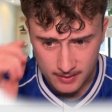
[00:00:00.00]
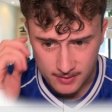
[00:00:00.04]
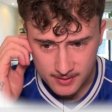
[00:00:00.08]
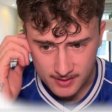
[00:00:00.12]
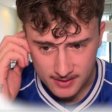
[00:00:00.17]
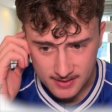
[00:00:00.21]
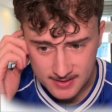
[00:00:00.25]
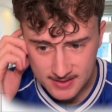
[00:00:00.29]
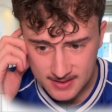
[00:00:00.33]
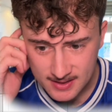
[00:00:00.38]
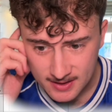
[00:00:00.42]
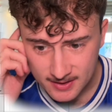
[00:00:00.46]

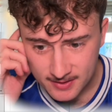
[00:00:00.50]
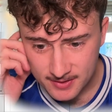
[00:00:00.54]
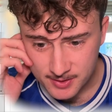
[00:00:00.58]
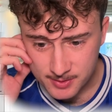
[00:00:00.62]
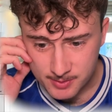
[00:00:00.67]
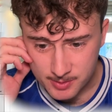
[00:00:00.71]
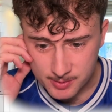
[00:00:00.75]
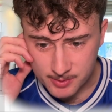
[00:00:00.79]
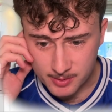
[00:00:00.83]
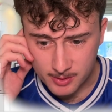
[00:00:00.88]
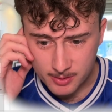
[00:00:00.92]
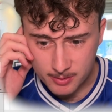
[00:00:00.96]
can tell this
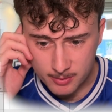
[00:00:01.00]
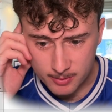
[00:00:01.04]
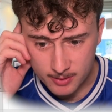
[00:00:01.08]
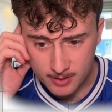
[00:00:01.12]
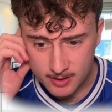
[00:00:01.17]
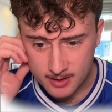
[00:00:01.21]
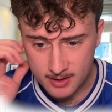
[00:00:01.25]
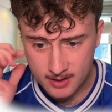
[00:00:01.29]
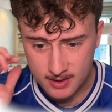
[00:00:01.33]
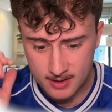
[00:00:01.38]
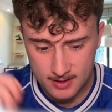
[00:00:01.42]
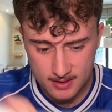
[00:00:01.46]
was
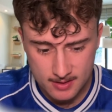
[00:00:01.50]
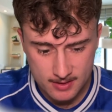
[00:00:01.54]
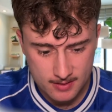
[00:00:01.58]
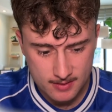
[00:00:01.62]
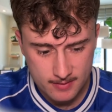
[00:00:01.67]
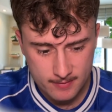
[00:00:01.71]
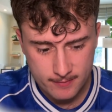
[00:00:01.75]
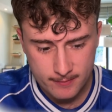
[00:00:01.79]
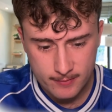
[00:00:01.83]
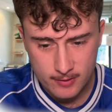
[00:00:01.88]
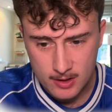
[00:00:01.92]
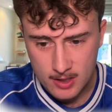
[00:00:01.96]
recorded
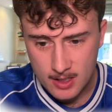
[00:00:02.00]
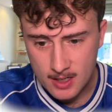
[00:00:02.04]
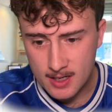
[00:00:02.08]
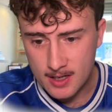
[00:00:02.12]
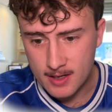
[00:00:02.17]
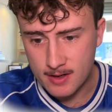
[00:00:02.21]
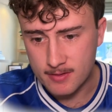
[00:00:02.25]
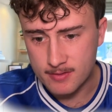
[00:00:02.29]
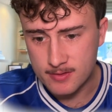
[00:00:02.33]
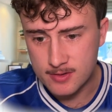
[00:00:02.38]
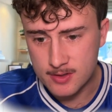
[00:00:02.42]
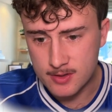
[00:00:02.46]
for
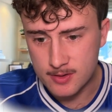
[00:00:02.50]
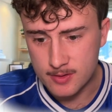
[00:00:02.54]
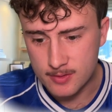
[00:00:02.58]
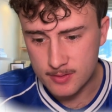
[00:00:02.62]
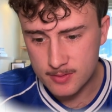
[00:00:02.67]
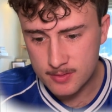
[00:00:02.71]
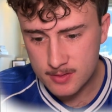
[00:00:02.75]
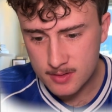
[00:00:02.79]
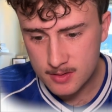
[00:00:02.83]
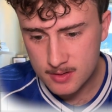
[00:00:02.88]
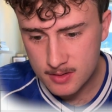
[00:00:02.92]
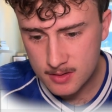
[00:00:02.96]
AutoTune.